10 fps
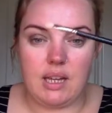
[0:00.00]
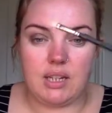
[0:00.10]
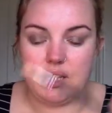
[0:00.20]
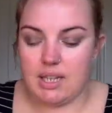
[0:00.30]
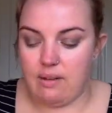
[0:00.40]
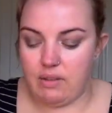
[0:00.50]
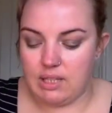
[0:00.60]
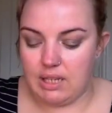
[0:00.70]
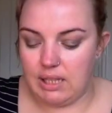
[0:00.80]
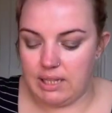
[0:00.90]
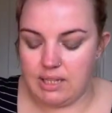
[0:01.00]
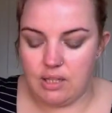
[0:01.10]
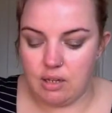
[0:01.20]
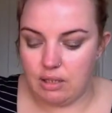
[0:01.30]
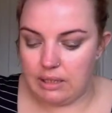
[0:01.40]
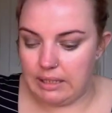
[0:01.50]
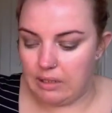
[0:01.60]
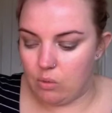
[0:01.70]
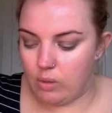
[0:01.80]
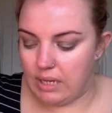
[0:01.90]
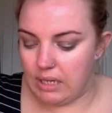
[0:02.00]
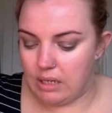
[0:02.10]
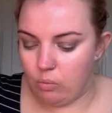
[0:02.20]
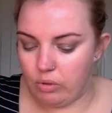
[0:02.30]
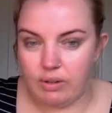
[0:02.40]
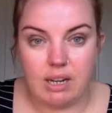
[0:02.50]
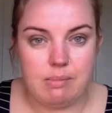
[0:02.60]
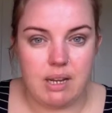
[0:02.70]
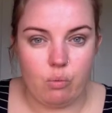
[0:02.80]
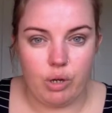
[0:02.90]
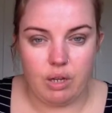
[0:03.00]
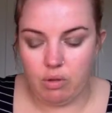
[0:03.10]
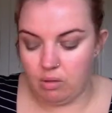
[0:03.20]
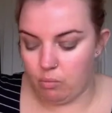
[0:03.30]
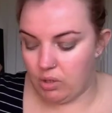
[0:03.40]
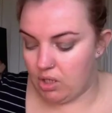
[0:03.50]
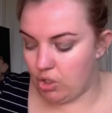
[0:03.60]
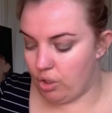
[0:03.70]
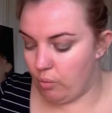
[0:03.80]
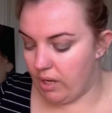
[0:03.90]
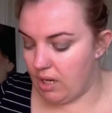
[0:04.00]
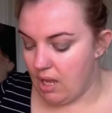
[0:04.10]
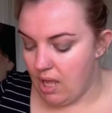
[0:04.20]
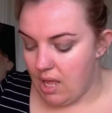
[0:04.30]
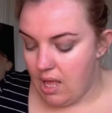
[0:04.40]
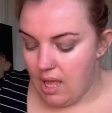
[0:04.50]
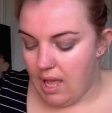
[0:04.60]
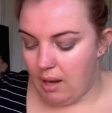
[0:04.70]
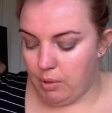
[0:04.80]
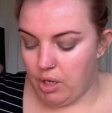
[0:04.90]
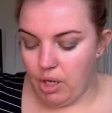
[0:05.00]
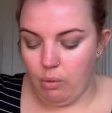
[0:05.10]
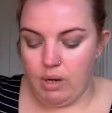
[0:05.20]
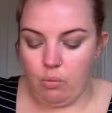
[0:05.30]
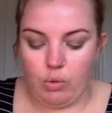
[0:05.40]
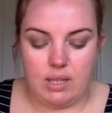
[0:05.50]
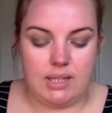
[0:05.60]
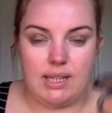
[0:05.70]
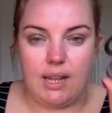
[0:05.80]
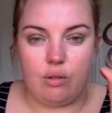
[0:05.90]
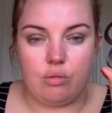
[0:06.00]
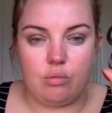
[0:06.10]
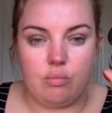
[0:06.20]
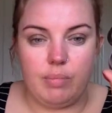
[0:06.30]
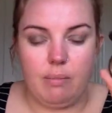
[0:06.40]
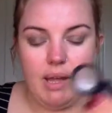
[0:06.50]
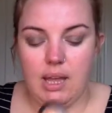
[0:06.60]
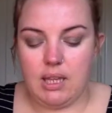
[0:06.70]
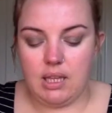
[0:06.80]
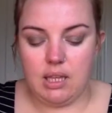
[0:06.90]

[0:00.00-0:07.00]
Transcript: Just gave these a clean, so they're a little wet. Wouldn't recommend working with them when they're too wet. And I'm going to go in with Saddle by MAC.